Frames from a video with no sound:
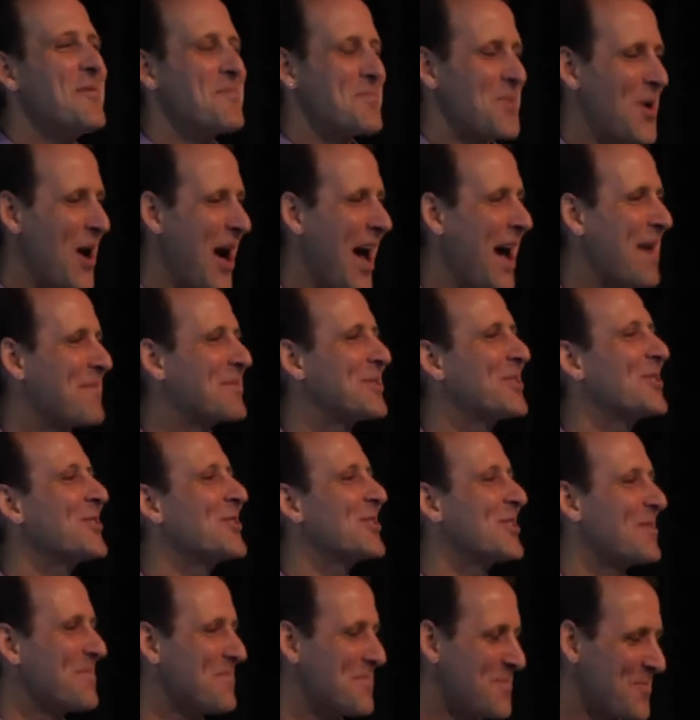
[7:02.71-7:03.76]
perhaps
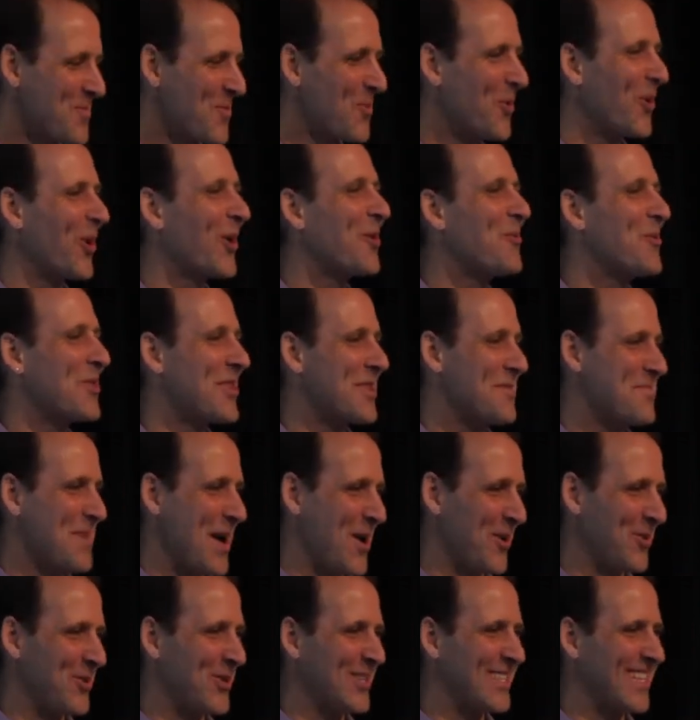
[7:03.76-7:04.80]
there's some work with the
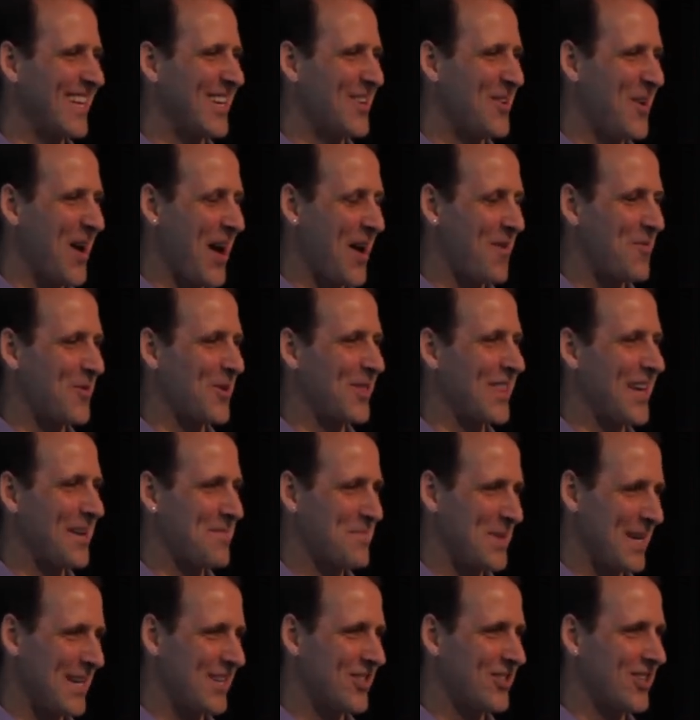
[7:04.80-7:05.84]
boundaries that you have with
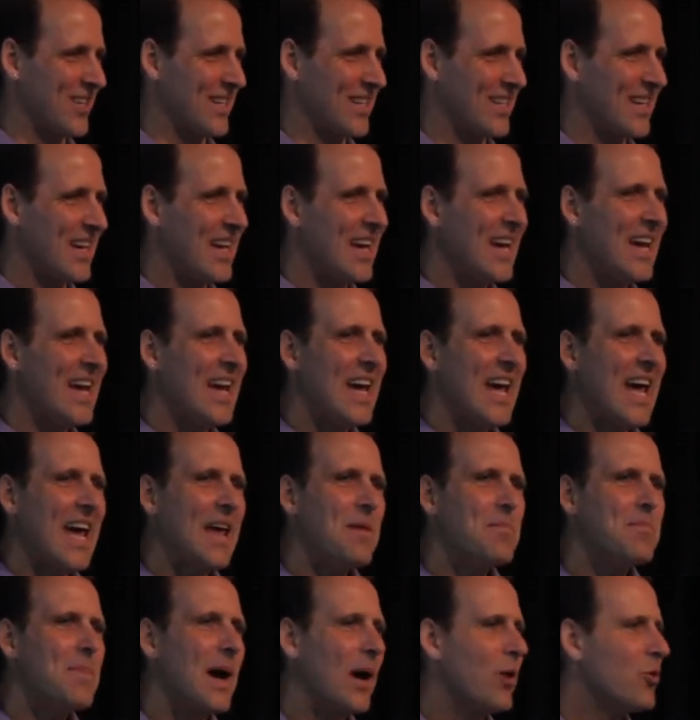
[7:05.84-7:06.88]
that patient.
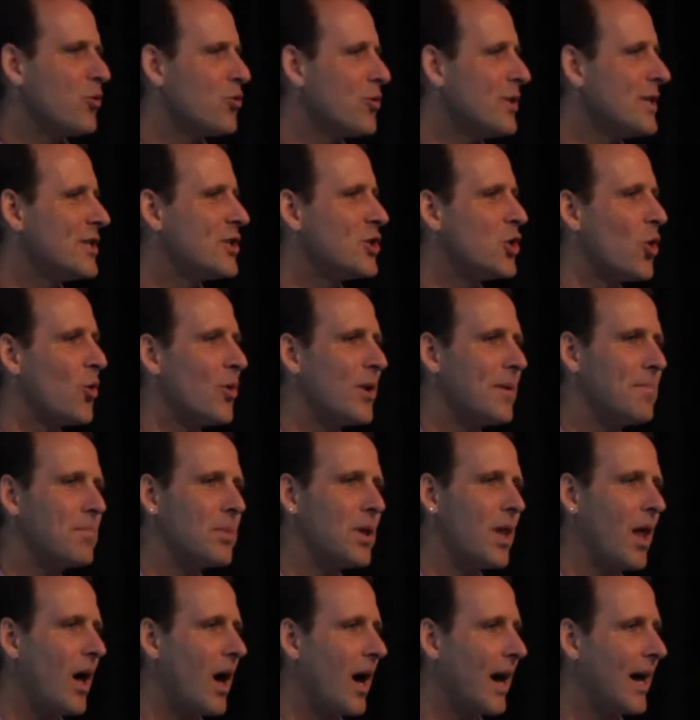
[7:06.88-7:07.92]
And boundaries don't
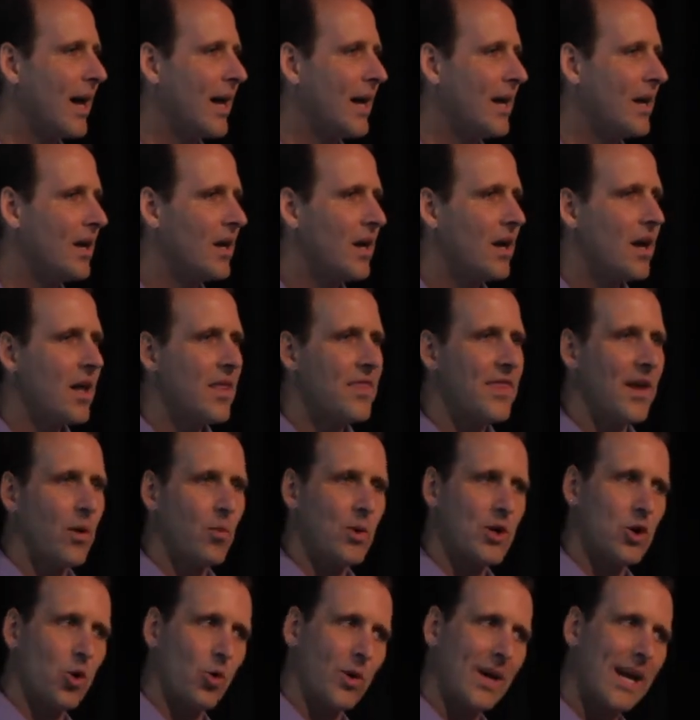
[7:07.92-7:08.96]
imply that
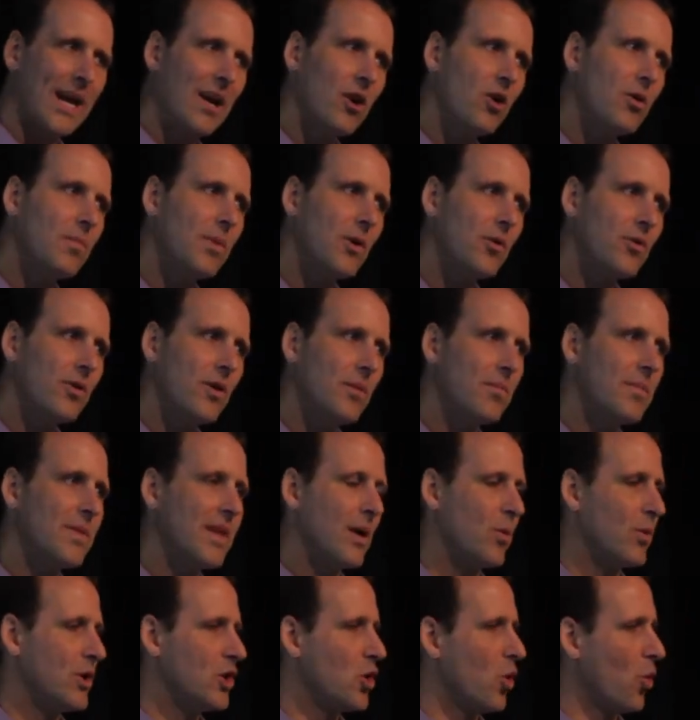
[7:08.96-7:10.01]
we don't care about them,
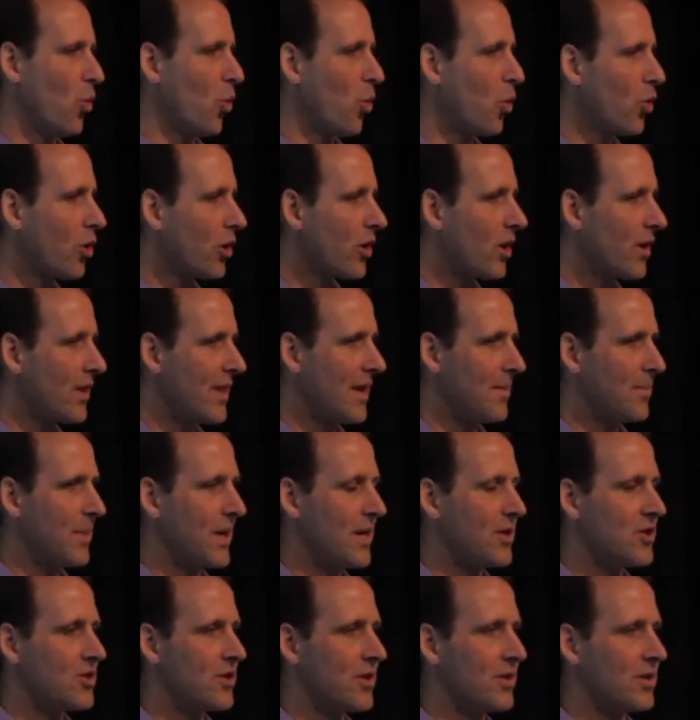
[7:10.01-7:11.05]
that we don't work on that
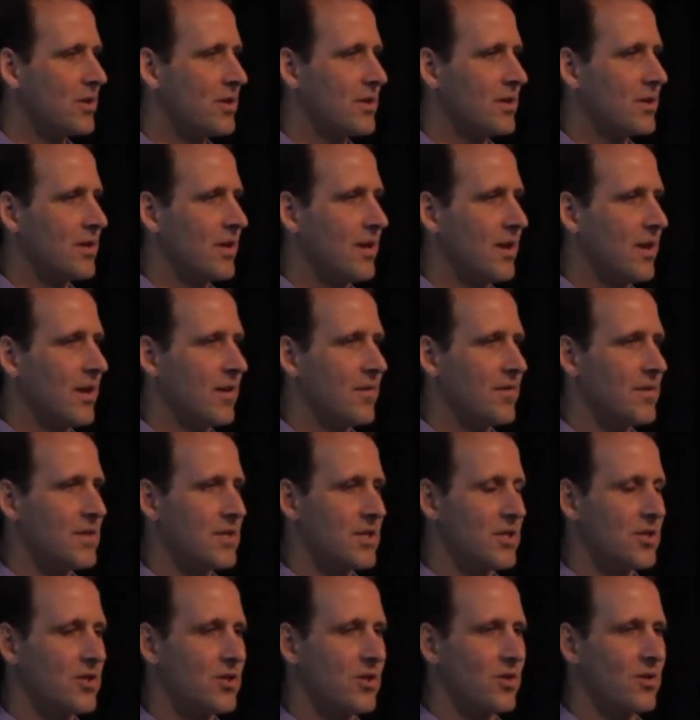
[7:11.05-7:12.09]

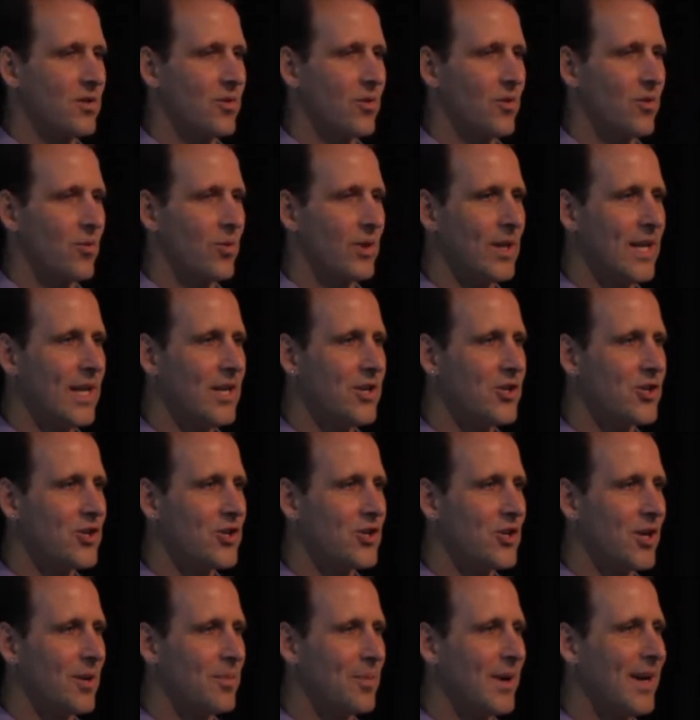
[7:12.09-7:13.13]
patient-physician
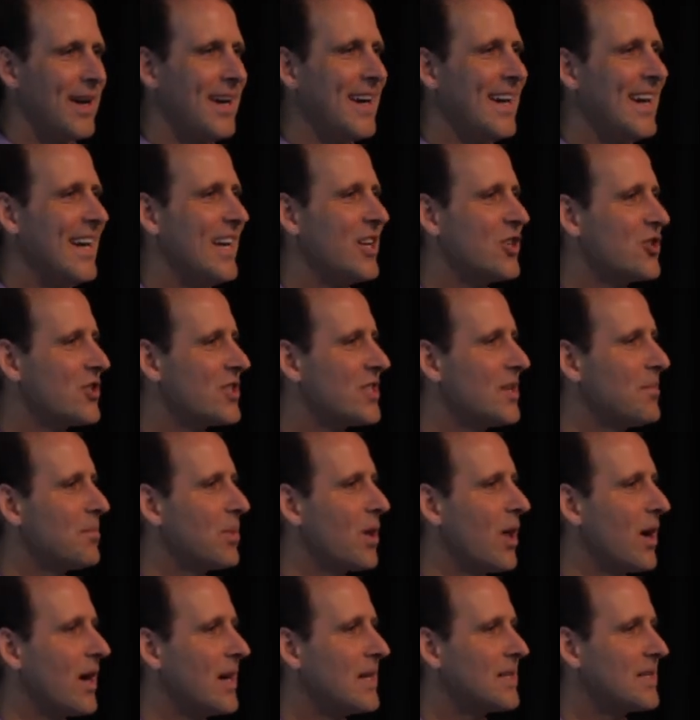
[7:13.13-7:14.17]
relationship. It just
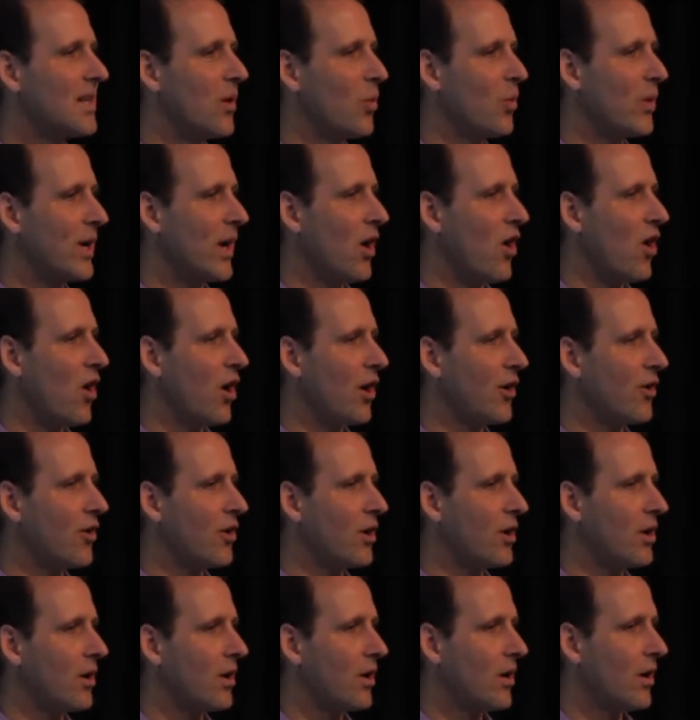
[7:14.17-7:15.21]
implies that we
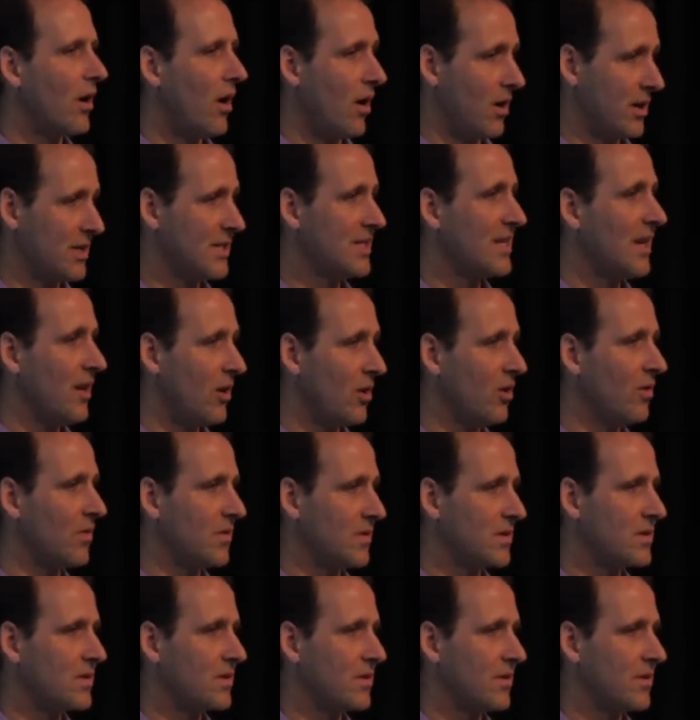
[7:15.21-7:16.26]
honor
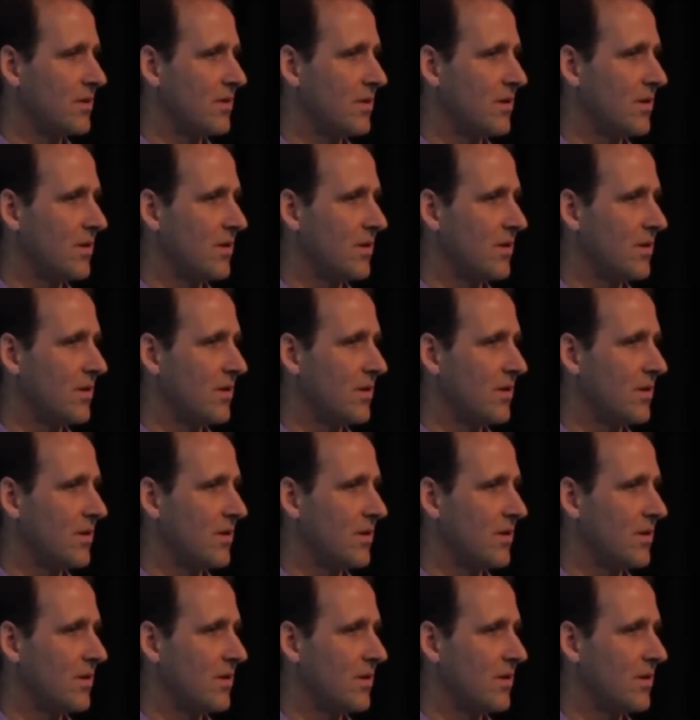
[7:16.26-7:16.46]
ourselves